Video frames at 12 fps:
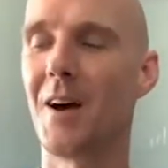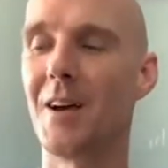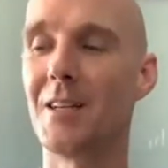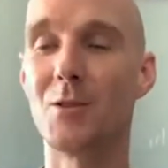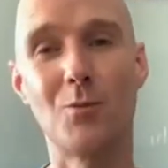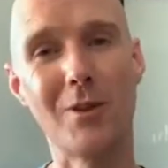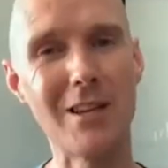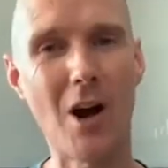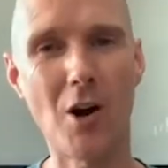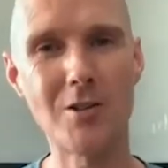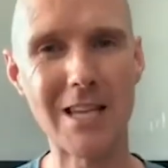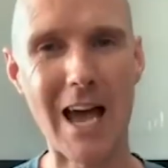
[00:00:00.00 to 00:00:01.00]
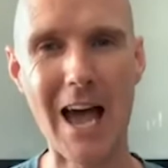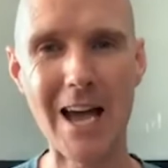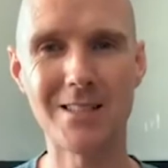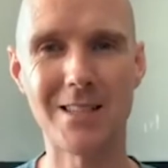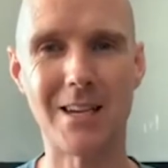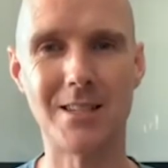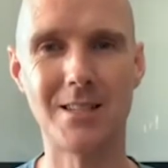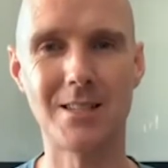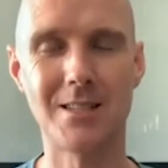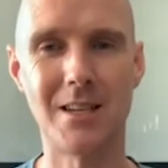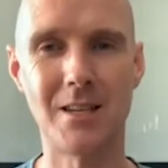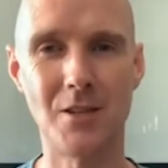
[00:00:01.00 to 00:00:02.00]
is really hard to
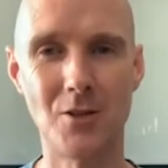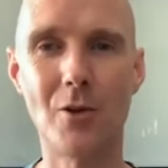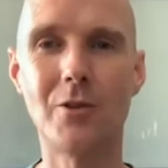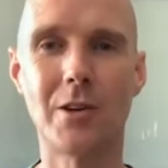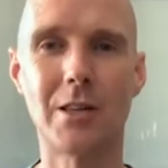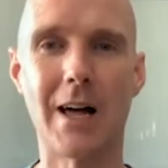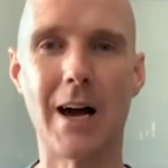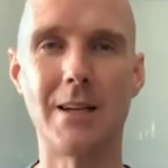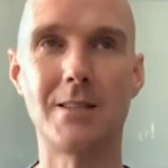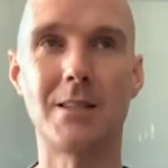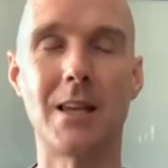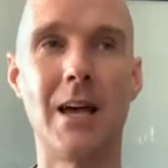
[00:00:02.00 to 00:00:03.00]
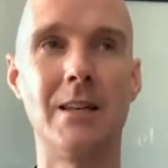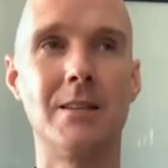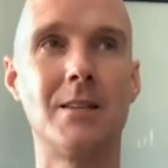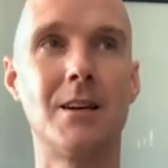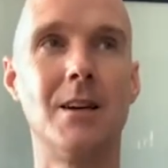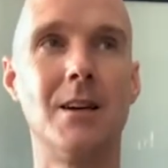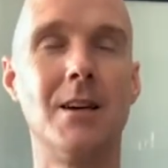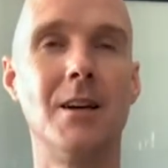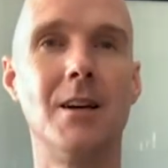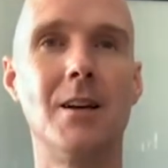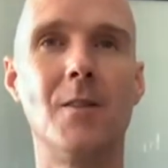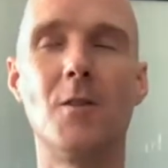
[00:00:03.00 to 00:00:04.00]
access in a yoga class, and
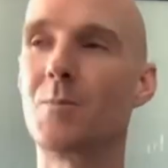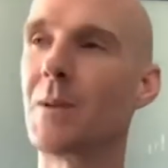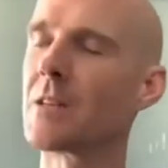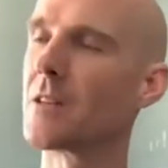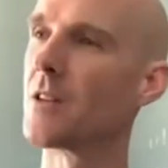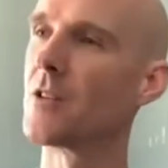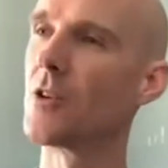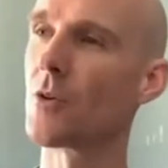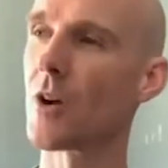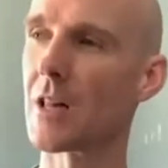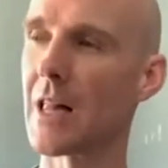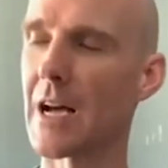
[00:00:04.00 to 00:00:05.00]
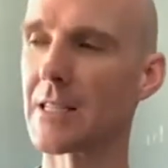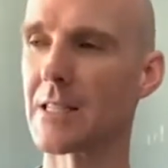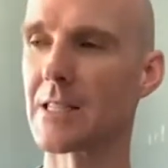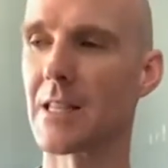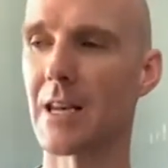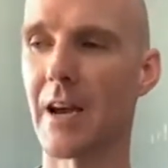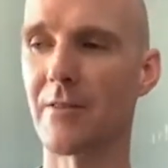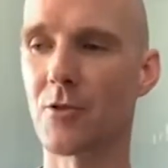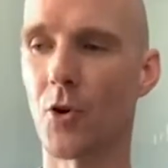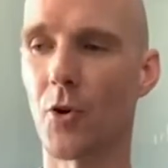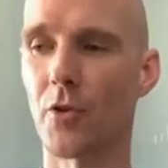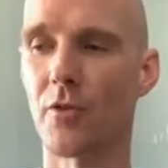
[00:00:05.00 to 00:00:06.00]
there's been yoga classes that I've
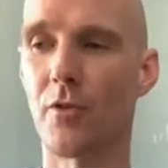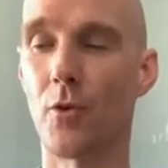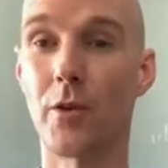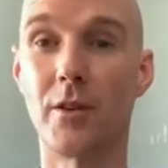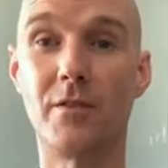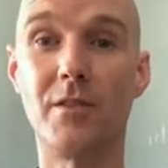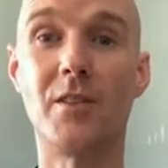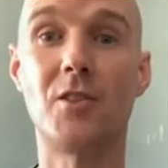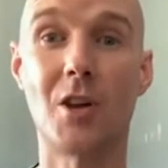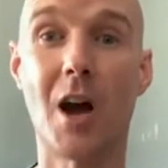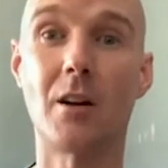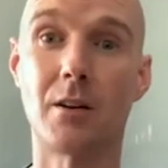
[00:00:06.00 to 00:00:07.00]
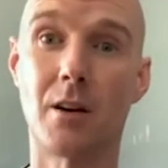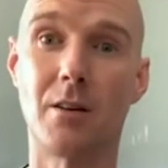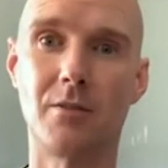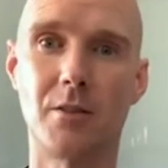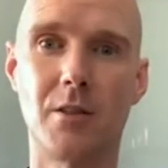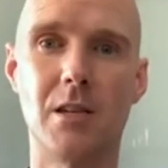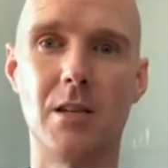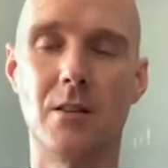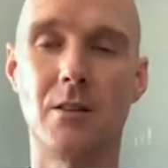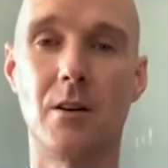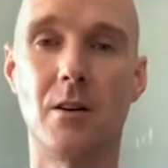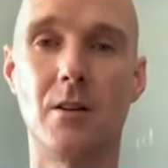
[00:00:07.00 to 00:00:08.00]
taught for the 5th chakra, for the
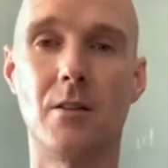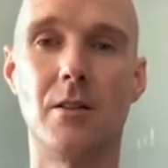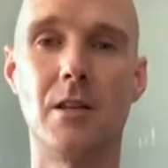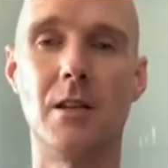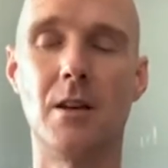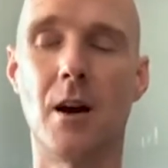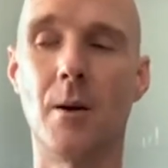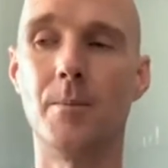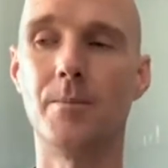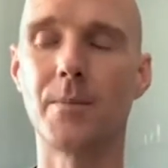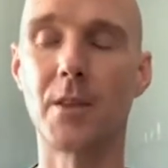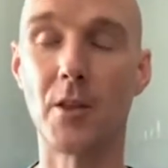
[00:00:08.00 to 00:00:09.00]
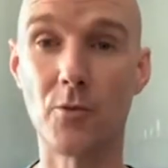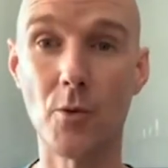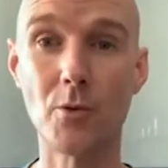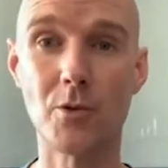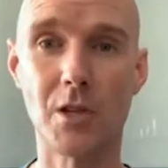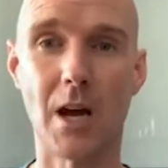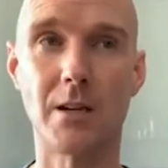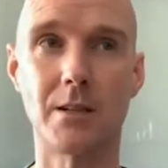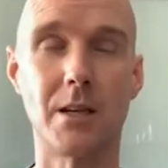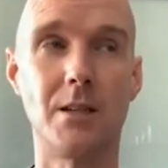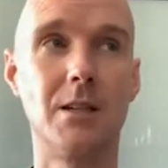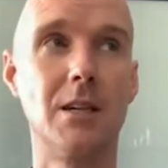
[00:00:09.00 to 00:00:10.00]
throat
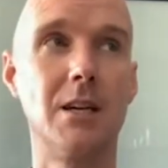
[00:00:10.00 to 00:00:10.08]
chakra,